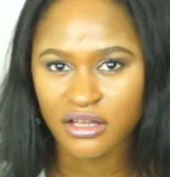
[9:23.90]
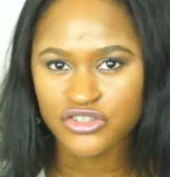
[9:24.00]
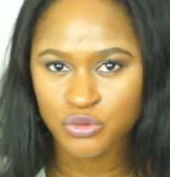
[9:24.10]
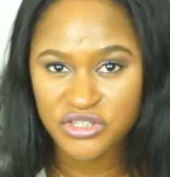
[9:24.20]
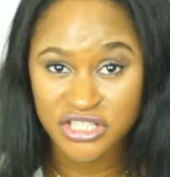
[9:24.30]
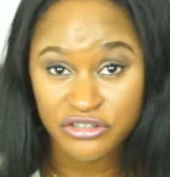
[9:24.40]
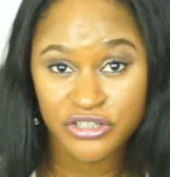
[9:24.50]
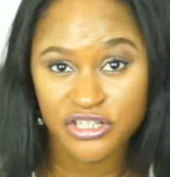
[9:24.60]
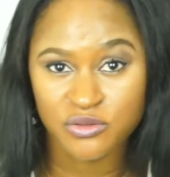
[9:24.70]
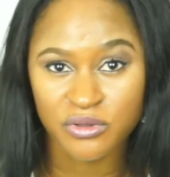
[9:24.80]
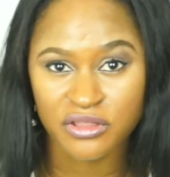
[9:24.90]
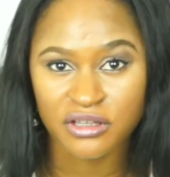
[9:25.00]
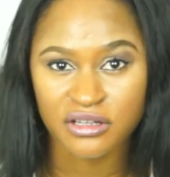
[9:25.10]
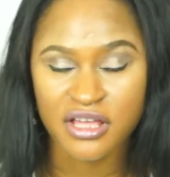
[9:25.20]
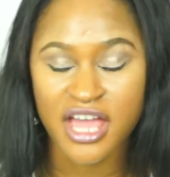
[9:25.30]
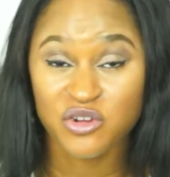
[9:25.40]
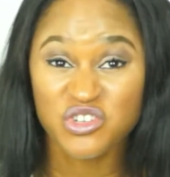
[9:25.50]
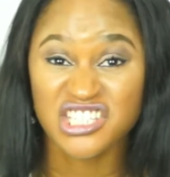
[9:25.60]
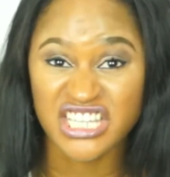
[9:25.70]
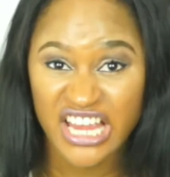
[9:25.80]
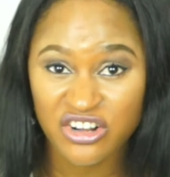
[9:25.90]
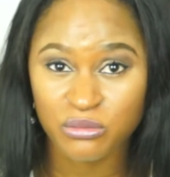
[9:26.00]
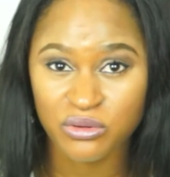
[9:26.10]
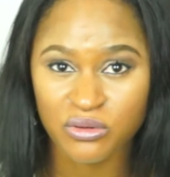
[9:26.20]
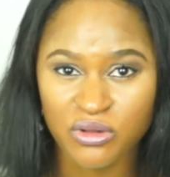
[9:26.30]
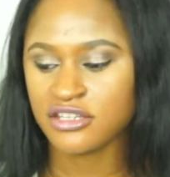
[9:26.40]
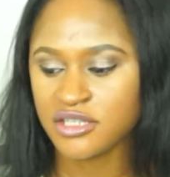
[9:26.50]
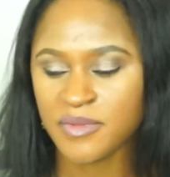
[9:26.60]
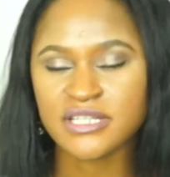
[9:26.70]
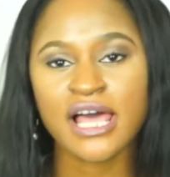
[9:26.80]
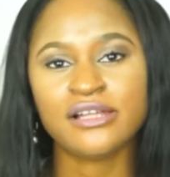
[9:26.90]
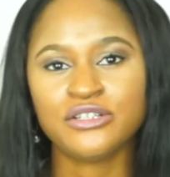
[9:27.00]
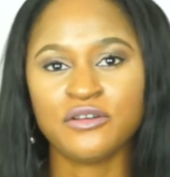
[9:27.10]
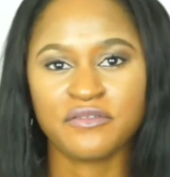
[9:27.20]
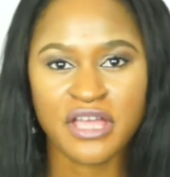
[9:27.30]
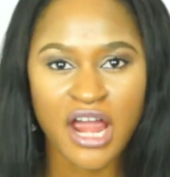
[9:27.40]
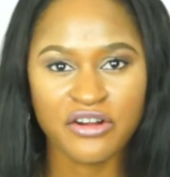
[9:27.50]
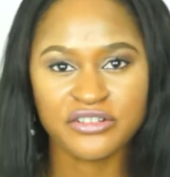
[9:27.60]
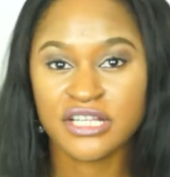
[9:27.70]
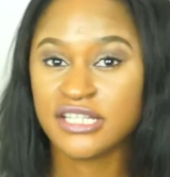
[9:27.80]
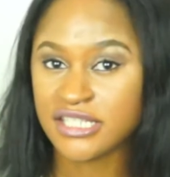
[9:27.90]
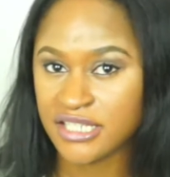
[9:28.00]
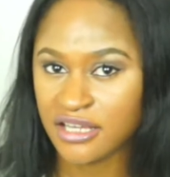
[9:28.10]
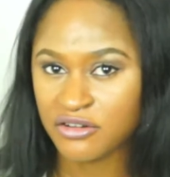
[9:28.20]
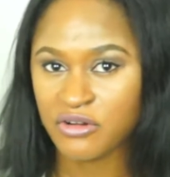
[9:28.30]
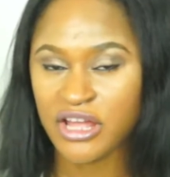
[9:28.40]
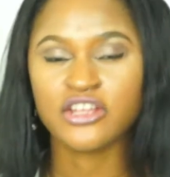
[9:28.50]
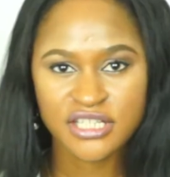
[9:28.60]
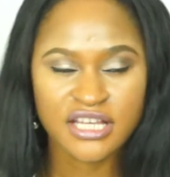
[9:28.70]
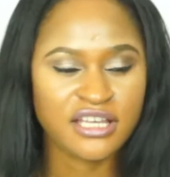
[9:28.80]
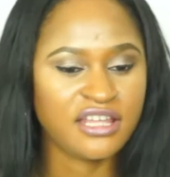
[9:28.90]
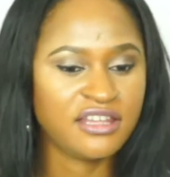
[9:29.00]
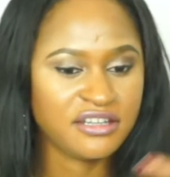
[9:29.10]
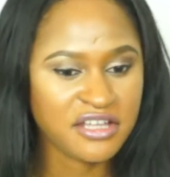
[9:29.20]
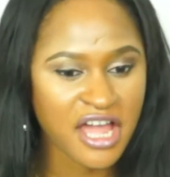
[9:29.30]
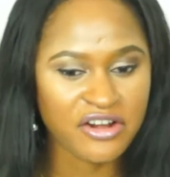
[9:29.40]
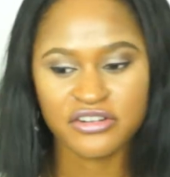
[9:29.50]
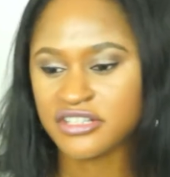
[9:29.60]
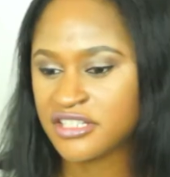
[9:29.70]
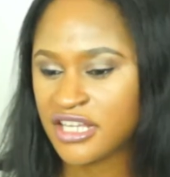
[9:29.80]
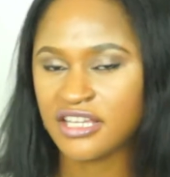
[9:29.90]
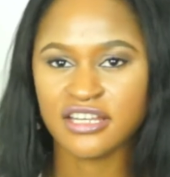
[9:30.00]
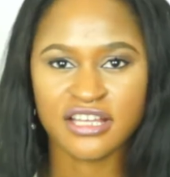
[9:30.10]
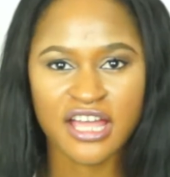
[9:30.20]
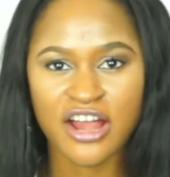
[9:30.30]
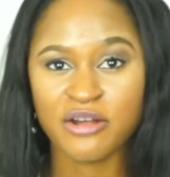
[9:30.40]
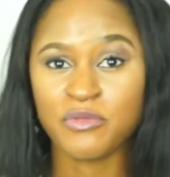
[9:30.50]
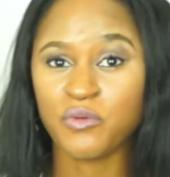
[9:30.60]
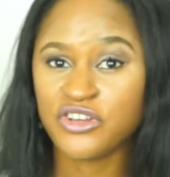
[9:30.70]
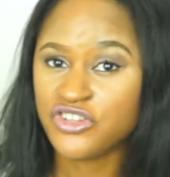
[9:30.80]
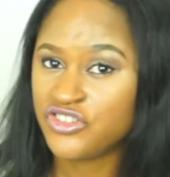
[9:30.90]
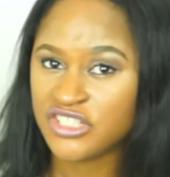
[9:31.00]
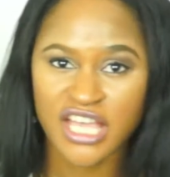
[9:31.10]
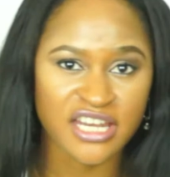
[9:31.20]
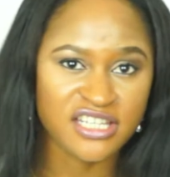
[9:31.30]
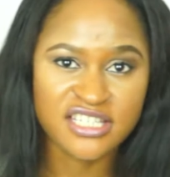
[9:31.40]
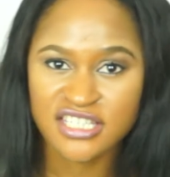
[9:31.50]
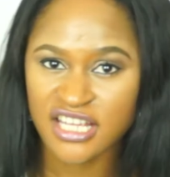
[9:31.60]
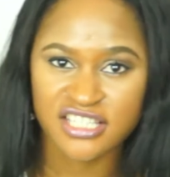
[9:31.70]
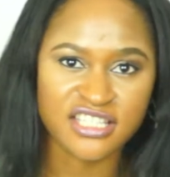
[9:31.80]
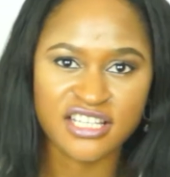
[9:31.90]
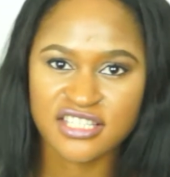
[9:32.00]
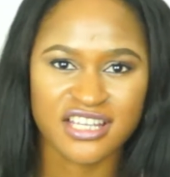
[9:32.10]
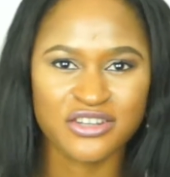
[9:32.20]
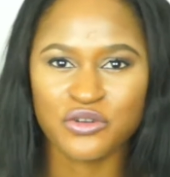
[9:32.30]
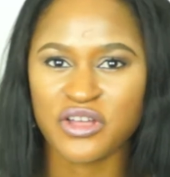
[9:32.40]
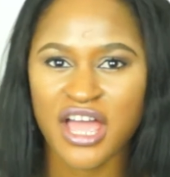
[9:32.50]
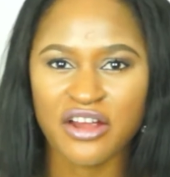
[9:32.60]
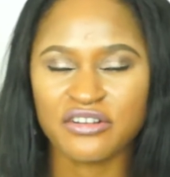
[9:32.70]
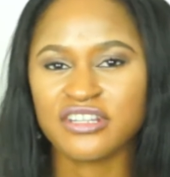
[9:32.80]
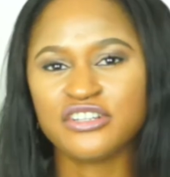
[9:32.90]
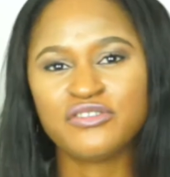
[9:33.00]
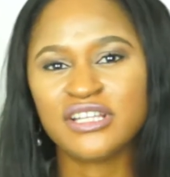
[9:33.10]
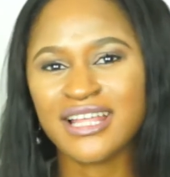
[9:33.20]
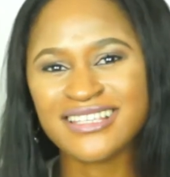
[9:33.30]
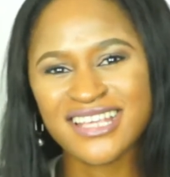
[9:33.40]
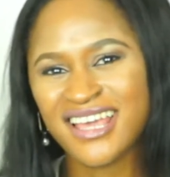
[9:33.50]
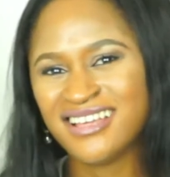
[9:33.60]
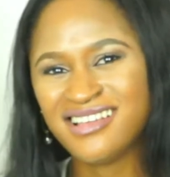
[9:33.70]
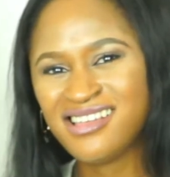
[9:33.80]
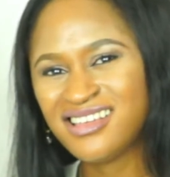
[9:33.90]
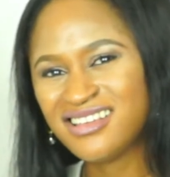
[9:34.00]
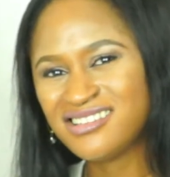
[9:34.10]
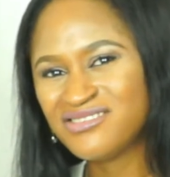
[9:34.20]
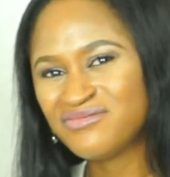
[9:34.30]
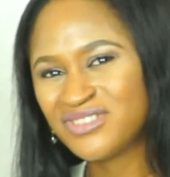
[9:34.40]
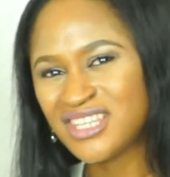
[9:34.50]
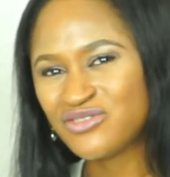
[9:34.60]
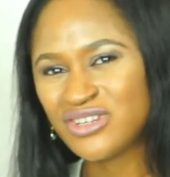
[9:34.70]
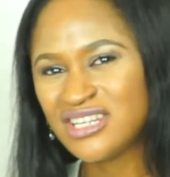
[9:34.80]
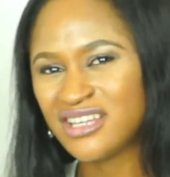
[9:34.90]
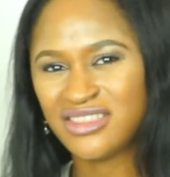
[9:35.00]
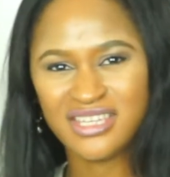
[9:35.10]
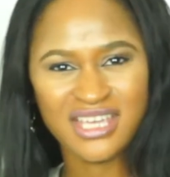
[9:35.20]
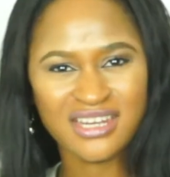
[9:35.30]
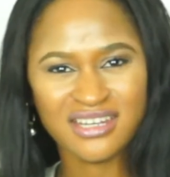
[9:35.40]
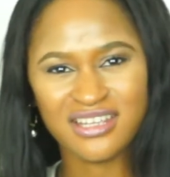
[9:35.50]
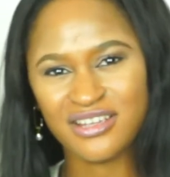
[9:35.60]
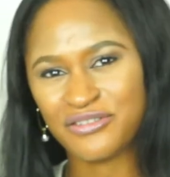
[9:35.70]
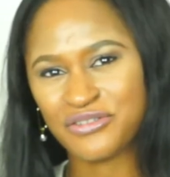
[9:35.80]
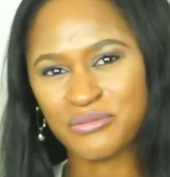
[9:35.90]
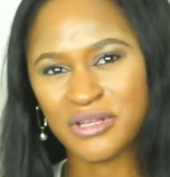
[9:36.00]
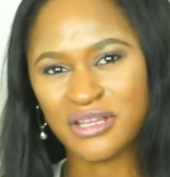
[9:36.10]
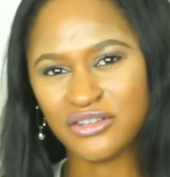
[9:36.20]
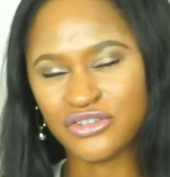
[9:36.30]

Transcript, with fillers: She was serious with it, and it was terrible. It's the mentality of carrot and the stick, right? Stick and then carrot, stick and then carrot. But when you just get in stick, stick, stick, no carrot, then you realize, there's really nothing in it here for me.